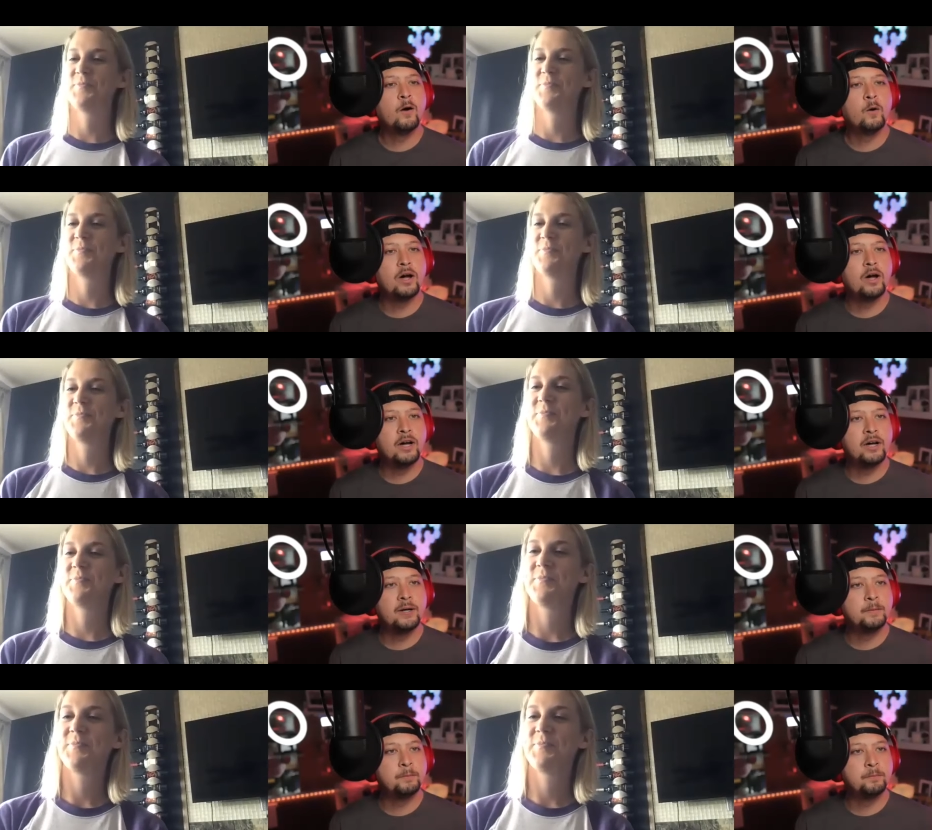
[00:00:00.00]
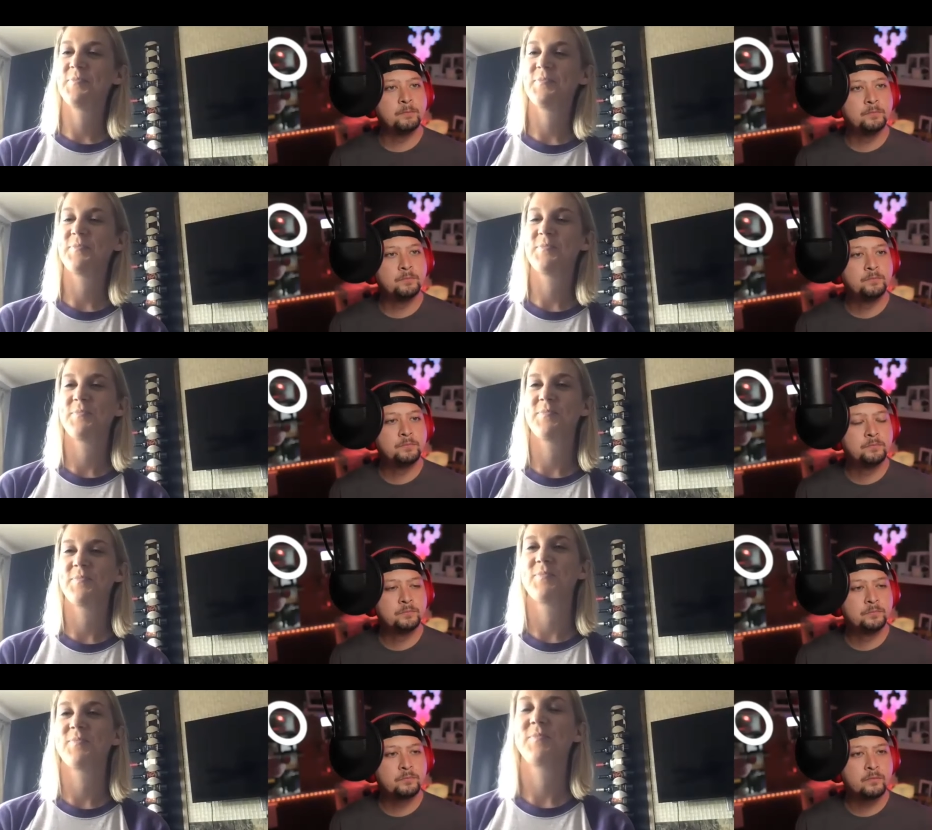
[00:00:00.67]
Speaker 1: um,
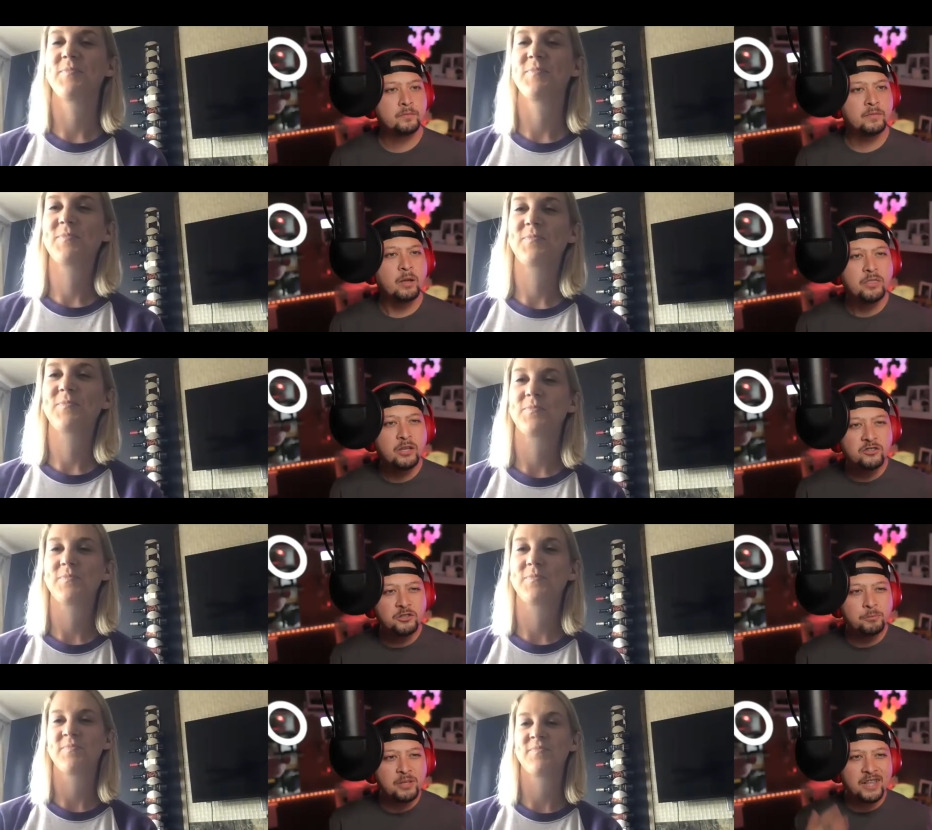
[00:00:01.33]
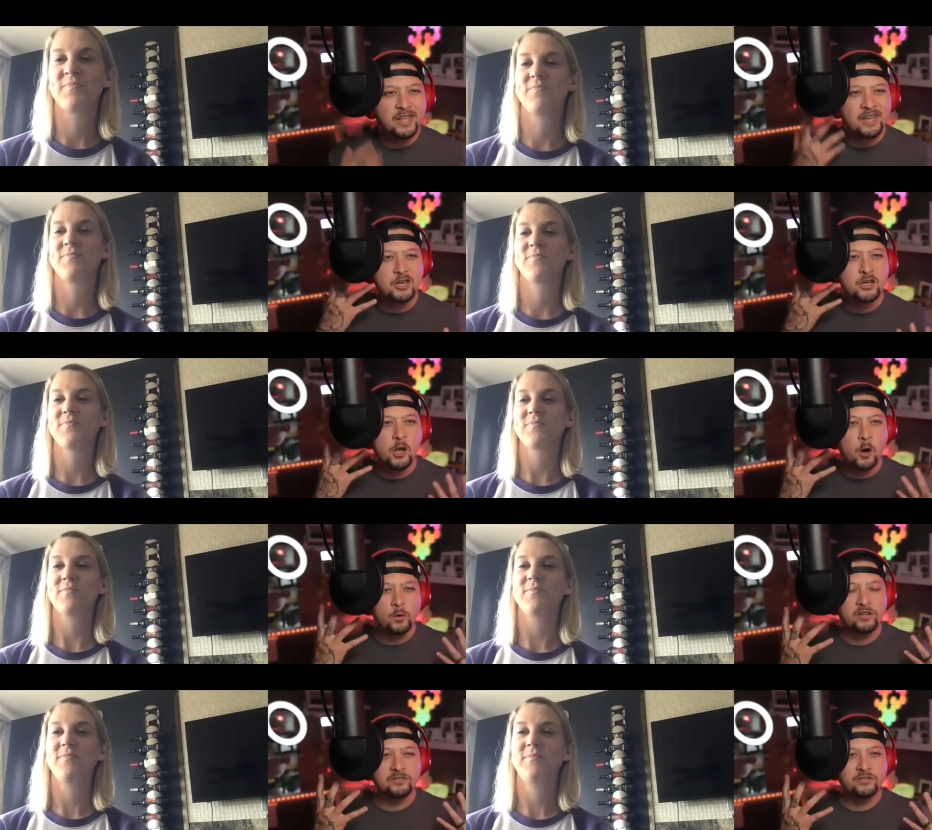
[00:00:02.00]
uh, there should be like a
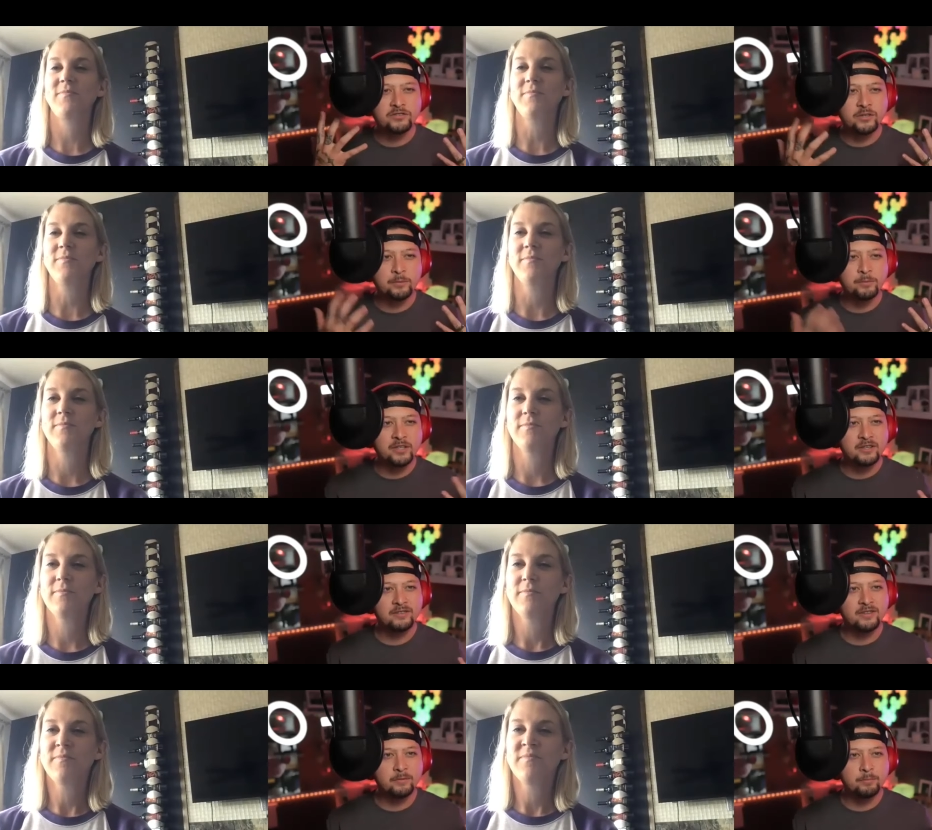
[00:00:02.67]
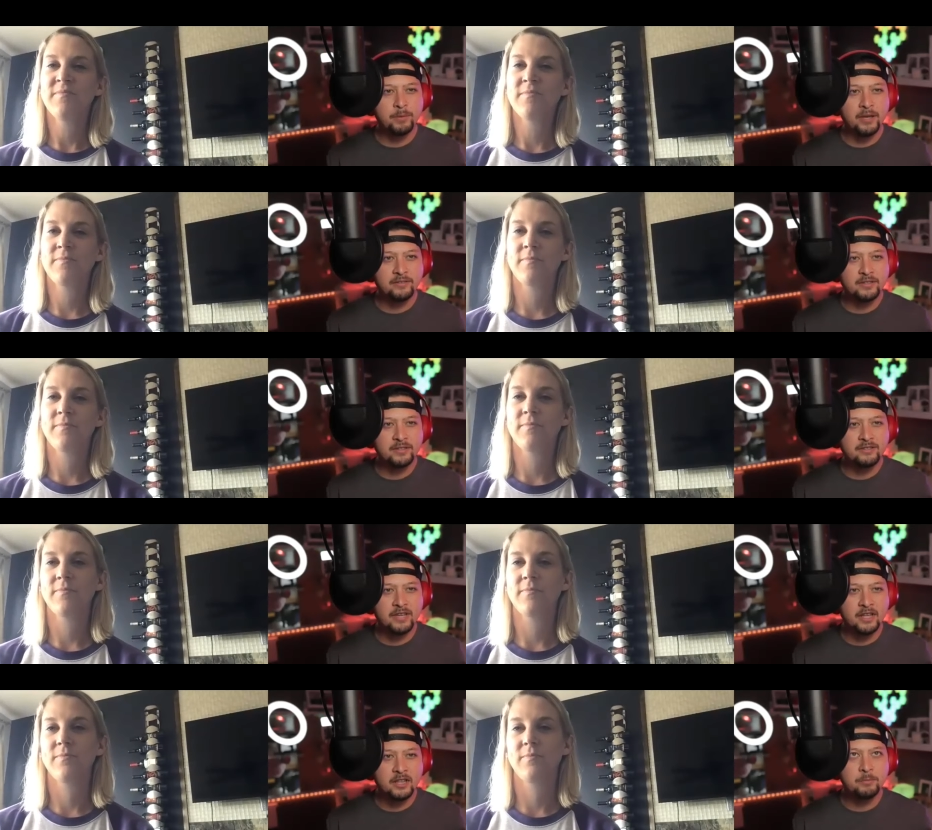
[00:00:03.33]
notice or something because it's basically
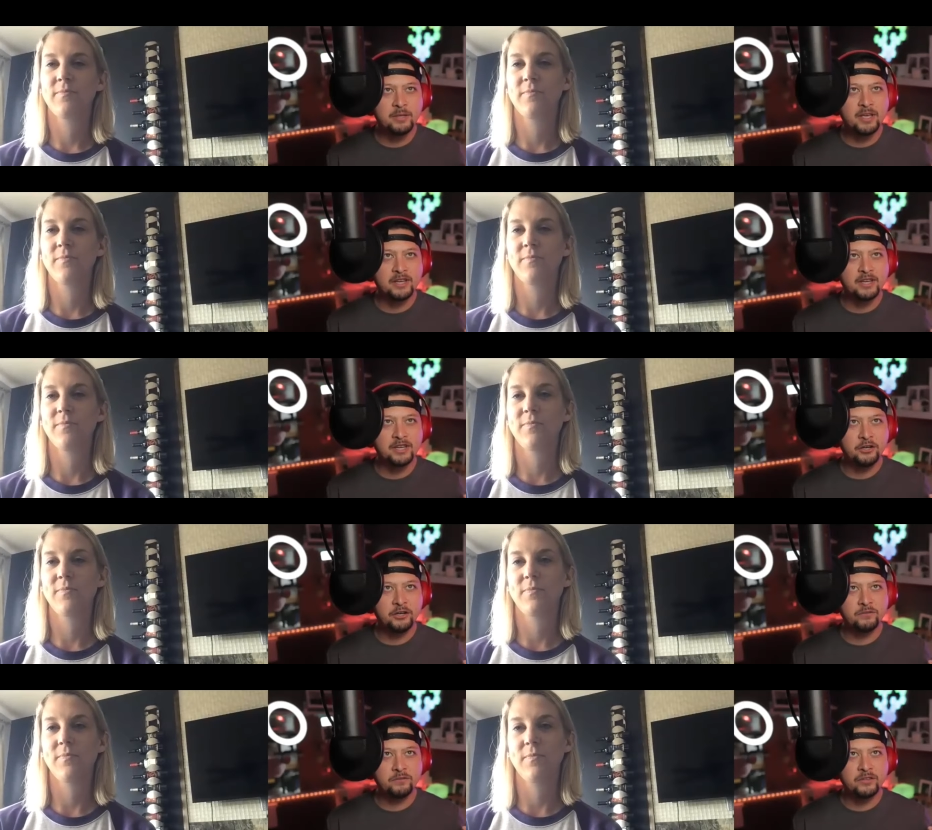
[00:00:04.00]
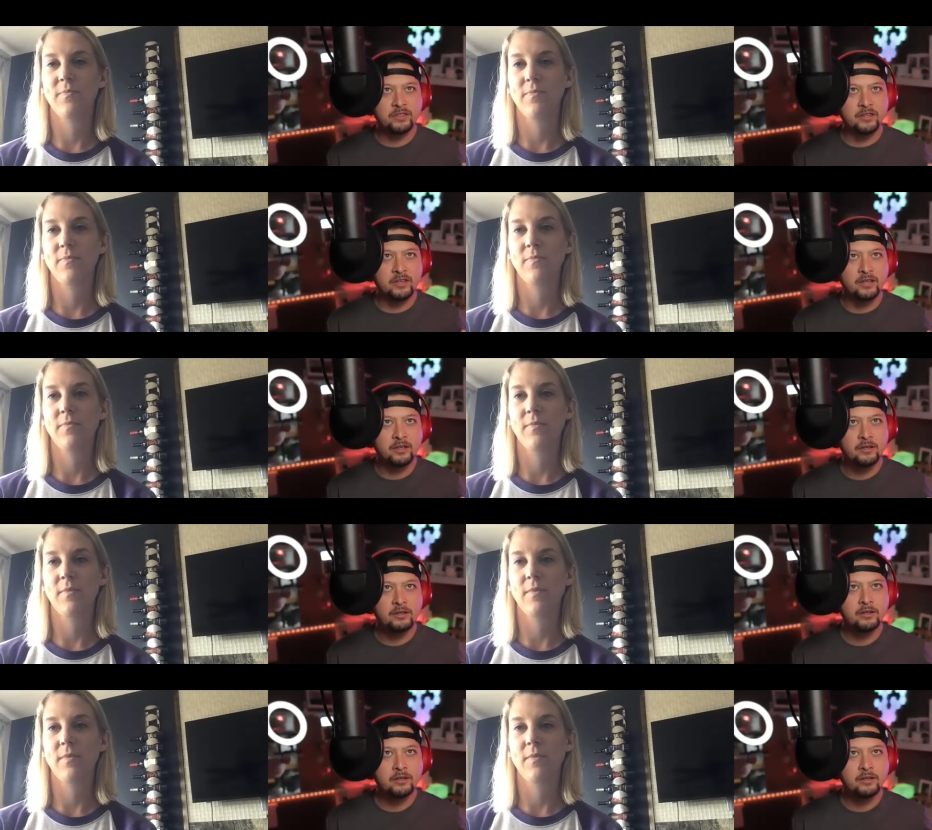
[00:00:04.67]
telling me I can hear everything.